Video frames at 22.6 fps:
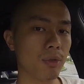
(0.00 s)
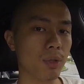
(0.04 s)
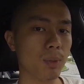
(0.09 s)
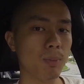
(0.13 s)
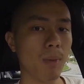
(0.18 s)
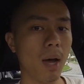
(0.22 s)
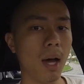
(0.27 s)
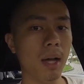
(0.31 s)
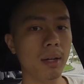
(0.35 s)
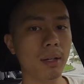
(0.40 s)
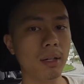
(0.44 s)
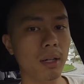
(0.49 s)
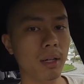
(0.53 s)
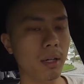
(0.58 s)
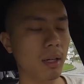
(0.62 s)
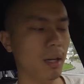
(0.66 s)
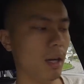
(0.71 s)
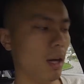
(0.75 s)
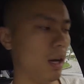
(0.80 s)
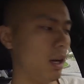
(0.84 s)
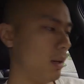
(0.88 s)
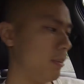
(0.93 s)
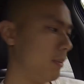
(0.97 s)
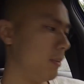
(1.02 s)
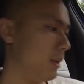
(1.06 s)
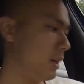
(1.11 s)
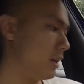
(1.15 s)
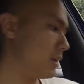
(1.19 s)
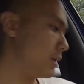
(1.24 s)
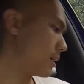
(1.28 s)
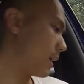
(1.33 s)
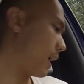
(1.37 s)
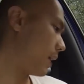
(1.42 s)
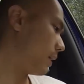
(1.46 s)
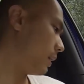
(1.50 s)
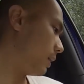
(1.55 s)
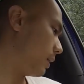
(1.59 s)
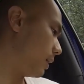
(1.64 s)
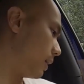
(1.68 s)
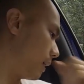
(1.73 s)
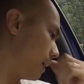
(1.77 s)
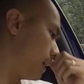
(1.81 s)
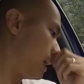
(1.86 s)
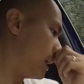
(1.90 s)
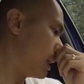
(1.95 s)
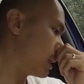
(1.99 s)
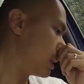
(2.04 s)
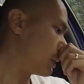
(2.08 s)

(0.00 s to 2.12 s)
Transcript: responder inside the